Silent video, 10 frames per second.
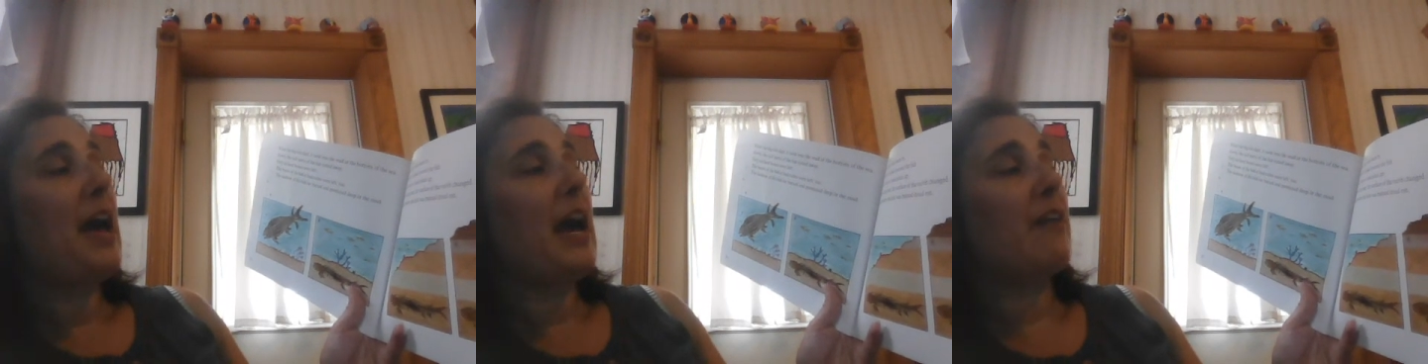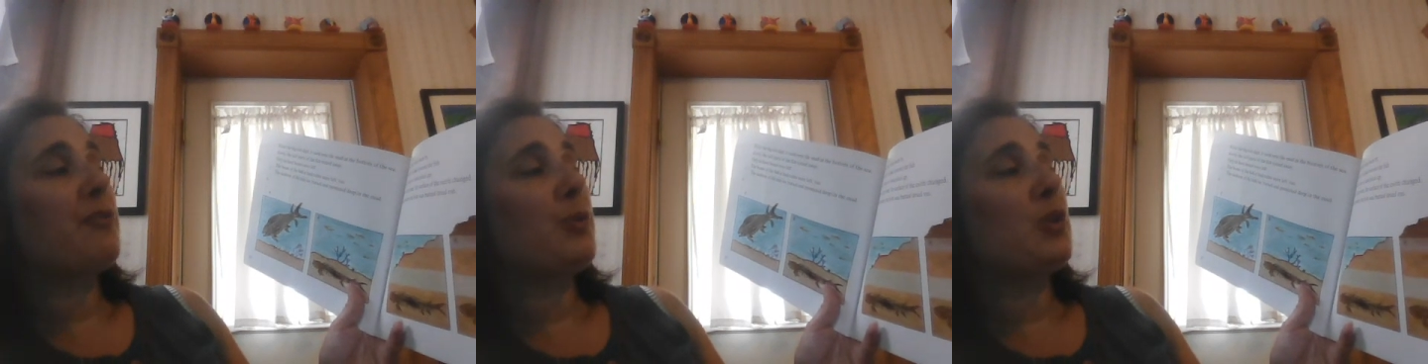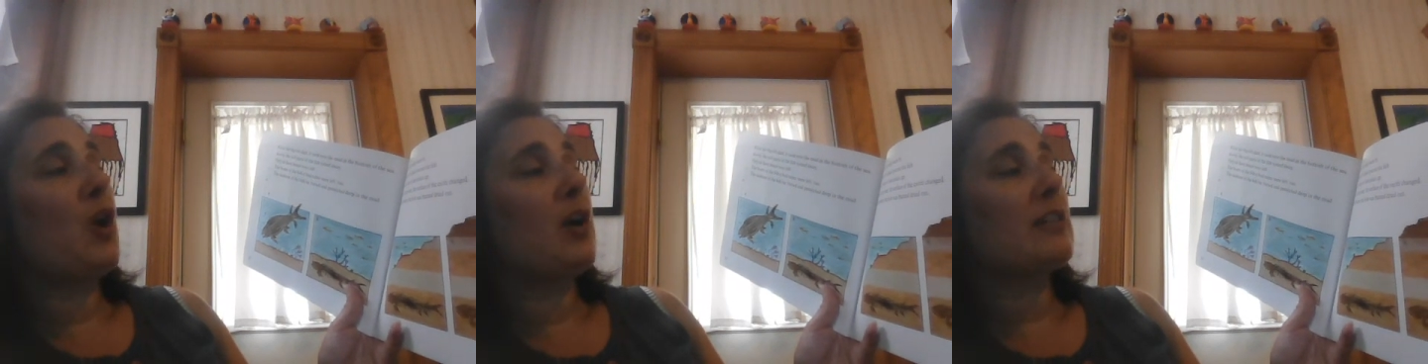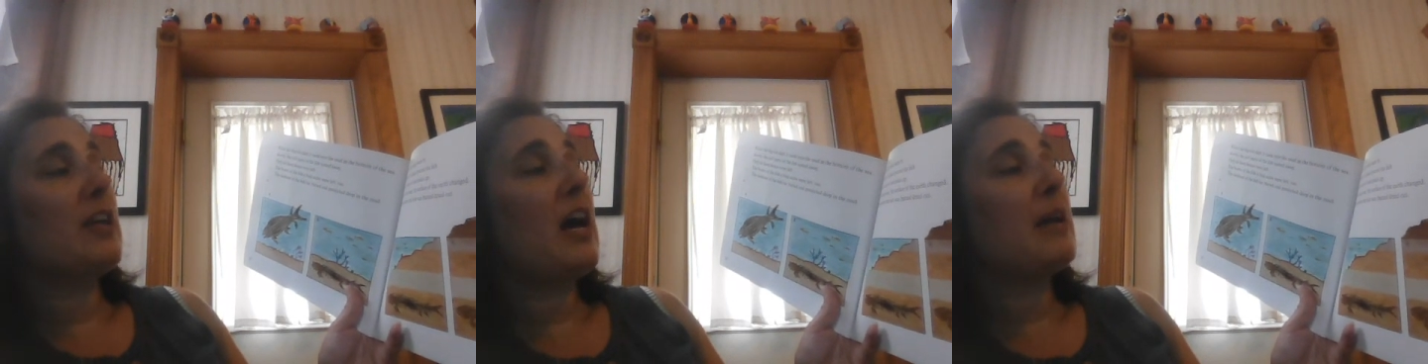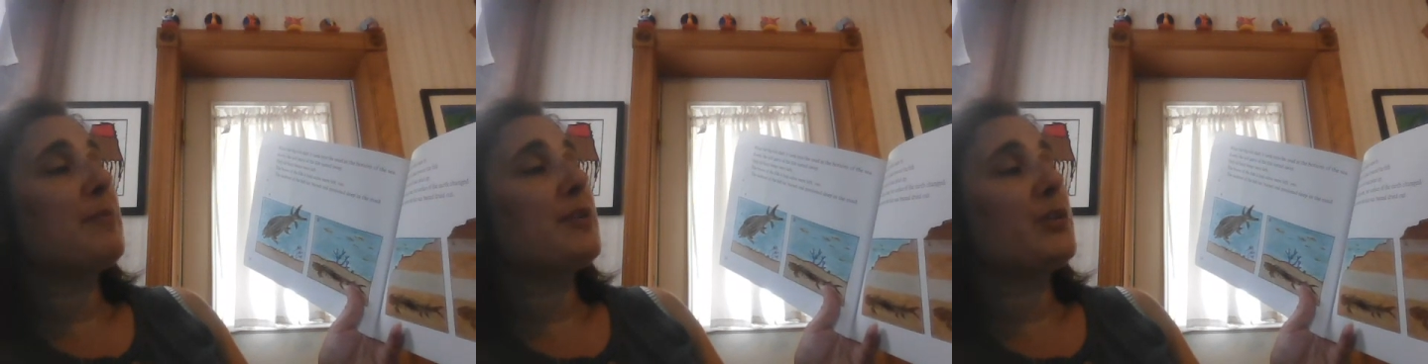After a long
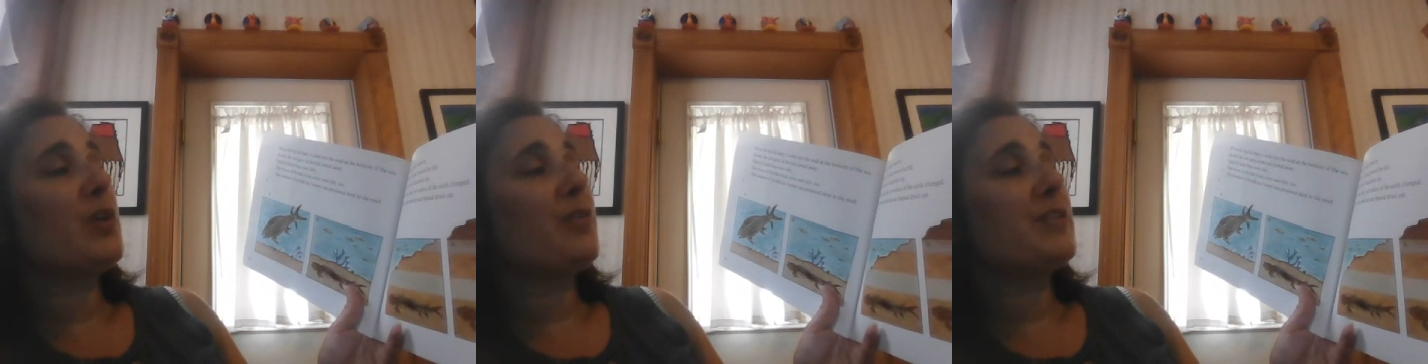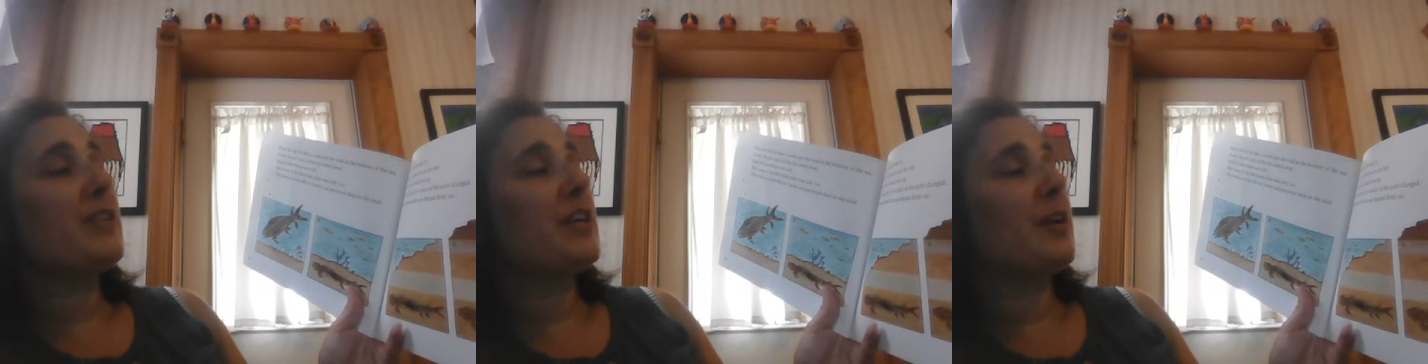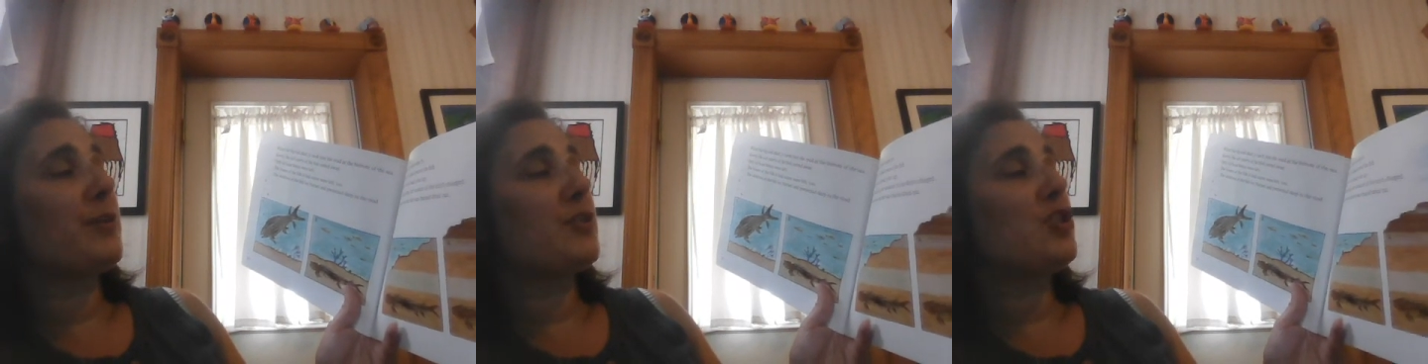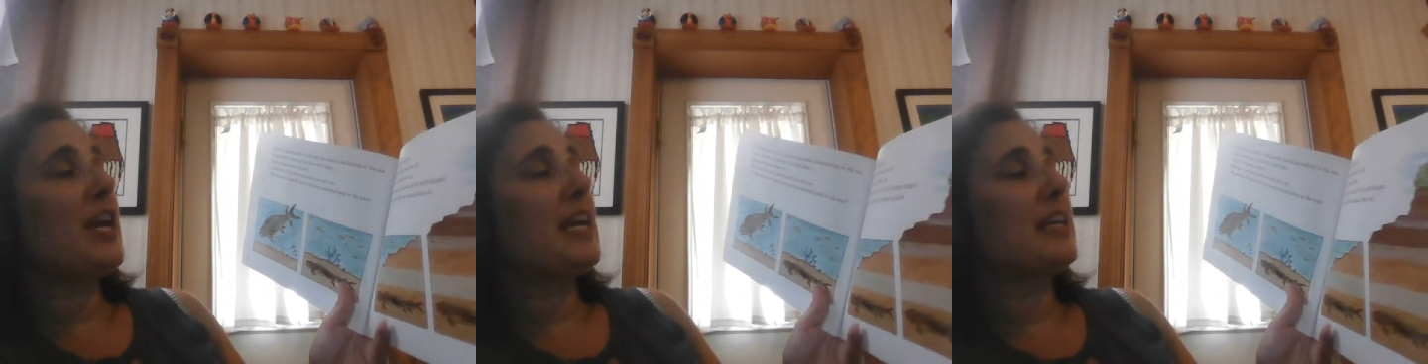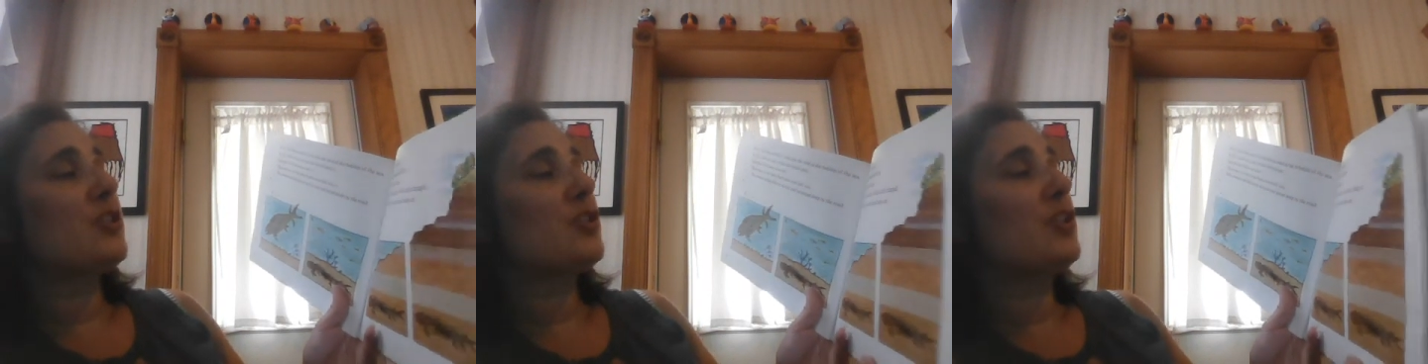time, the surface of the earth
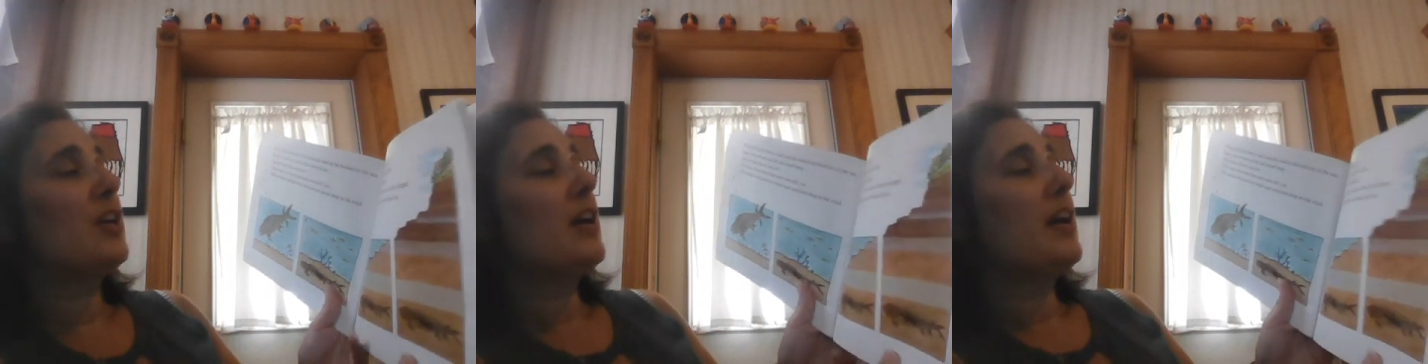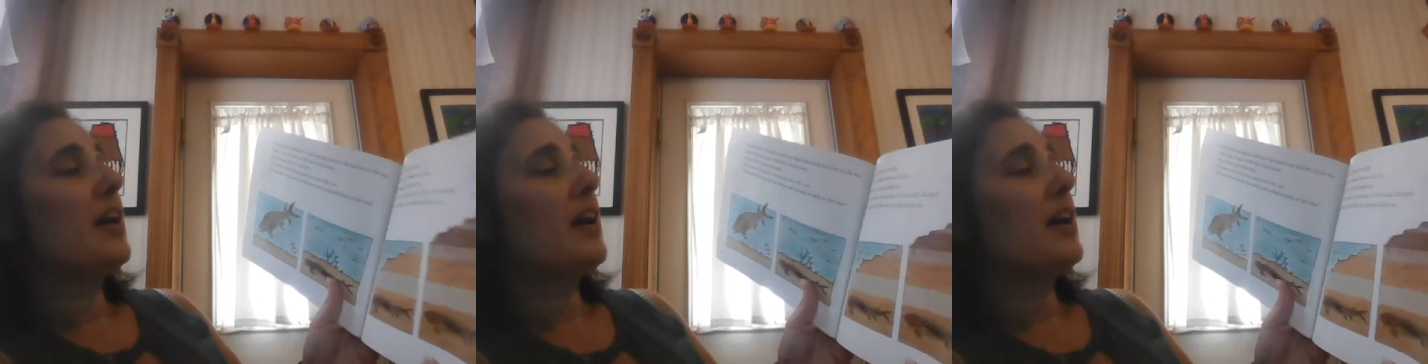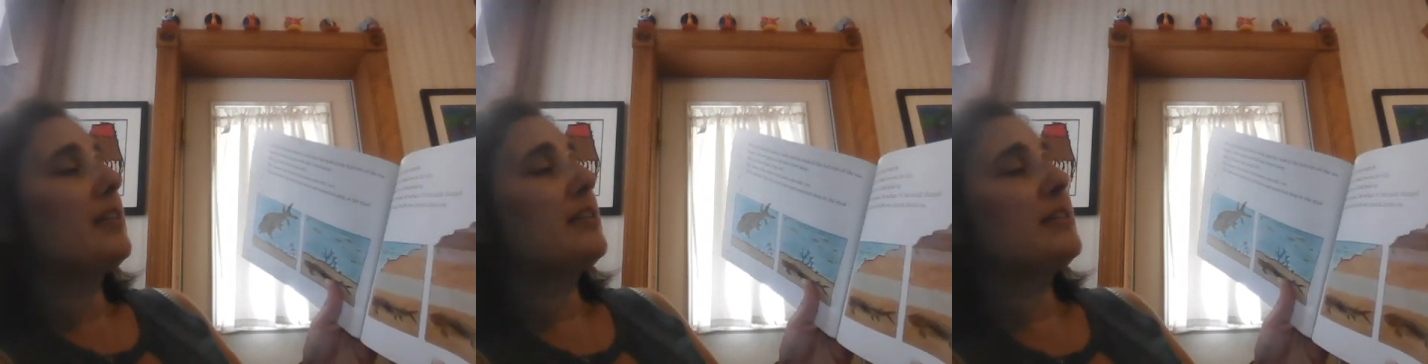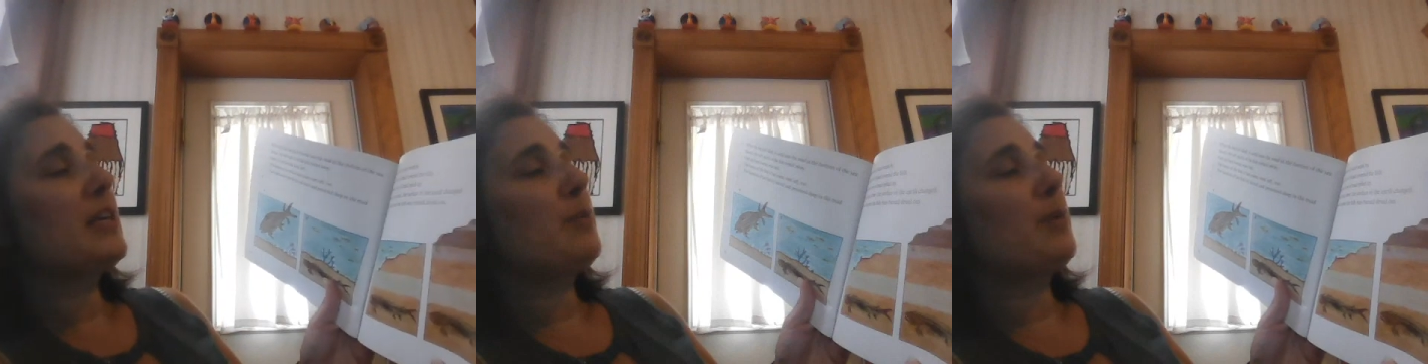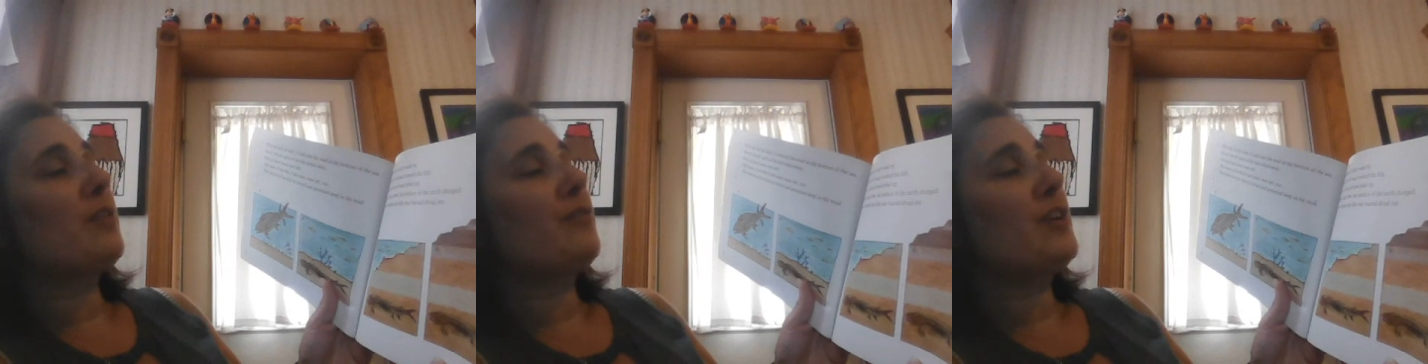changed. The sea
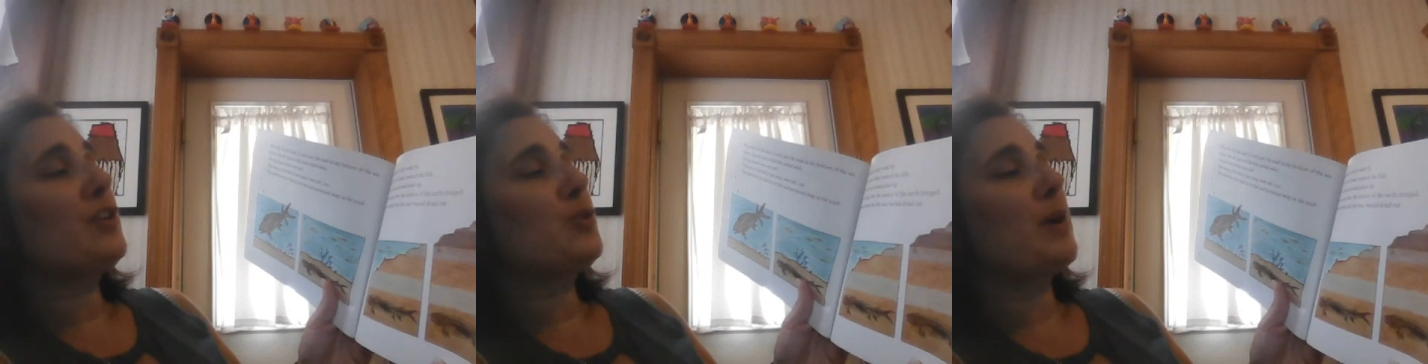where the fish